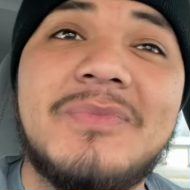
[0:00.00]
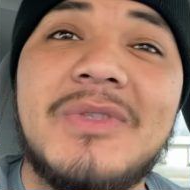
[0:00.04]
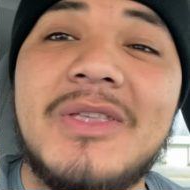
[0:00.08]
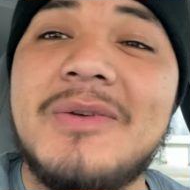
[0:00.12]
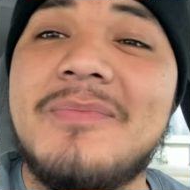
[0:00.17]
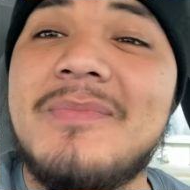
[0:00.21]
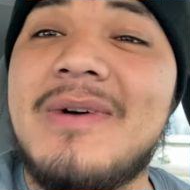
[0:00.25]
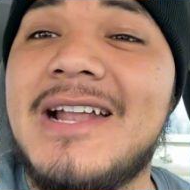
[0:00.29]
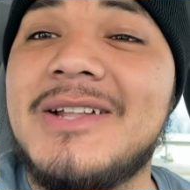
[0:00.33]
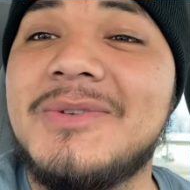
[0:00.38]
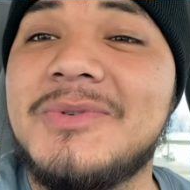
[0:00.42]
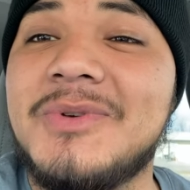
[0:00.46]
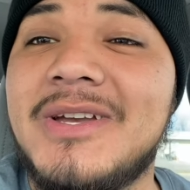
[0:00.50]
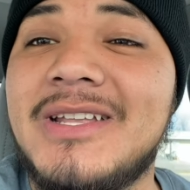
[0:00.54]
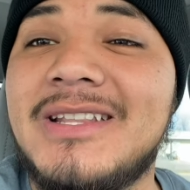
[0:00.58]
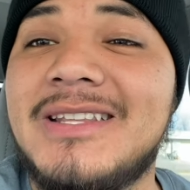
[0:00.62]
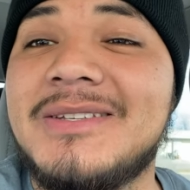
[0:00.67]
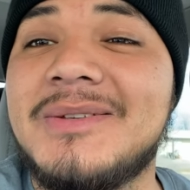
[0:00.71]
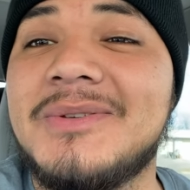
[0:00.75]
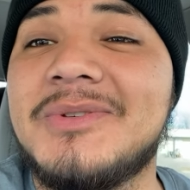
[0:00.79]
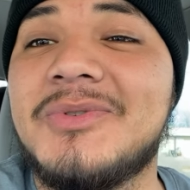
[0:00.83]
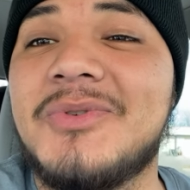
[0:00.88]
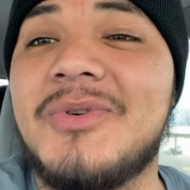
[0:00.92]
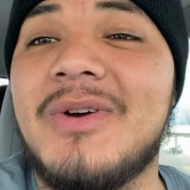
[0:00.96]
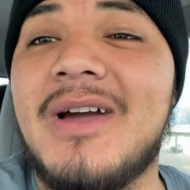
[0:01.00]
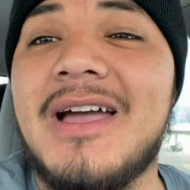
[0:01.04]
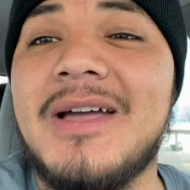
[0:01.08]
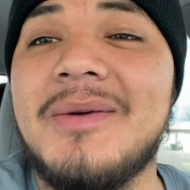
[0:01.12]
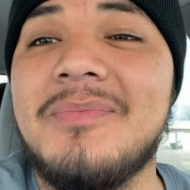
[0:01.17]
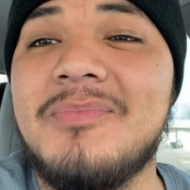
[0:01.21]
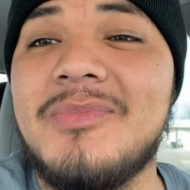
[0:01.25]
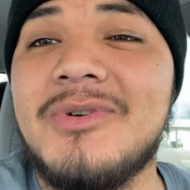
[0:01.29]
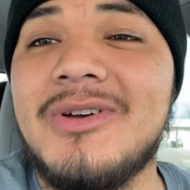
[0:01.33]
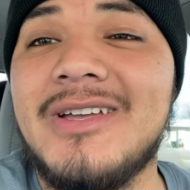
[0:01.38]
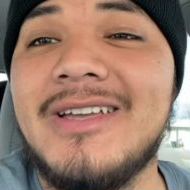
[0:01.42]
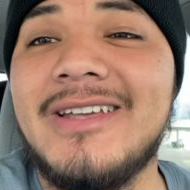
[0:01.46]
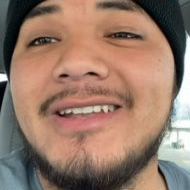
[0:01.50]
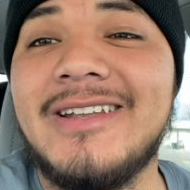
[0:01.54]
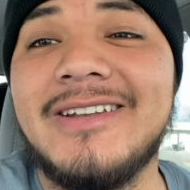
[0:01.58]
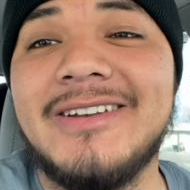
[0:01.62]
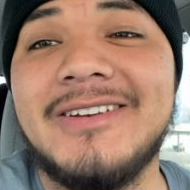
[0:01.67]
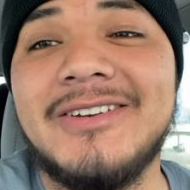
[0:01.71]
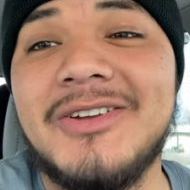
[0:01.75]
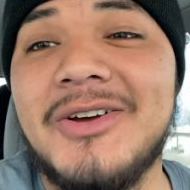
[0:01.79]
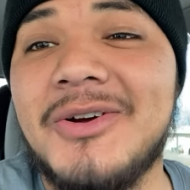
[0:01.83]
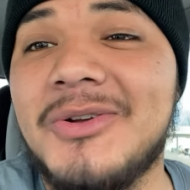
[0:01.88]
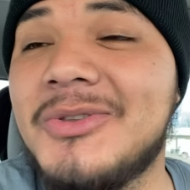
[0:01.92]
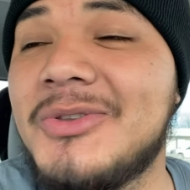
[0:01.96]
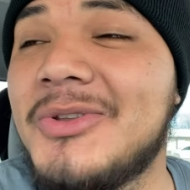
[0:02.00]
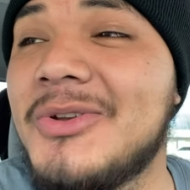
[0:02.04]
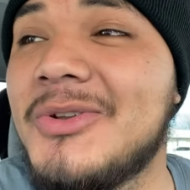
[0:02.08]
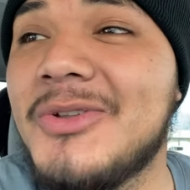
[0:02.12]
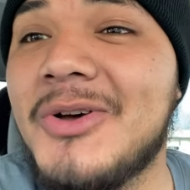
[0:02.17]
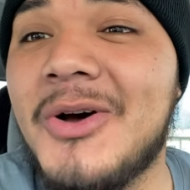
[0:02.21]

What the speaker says: you might as well hit the subscribe button and go through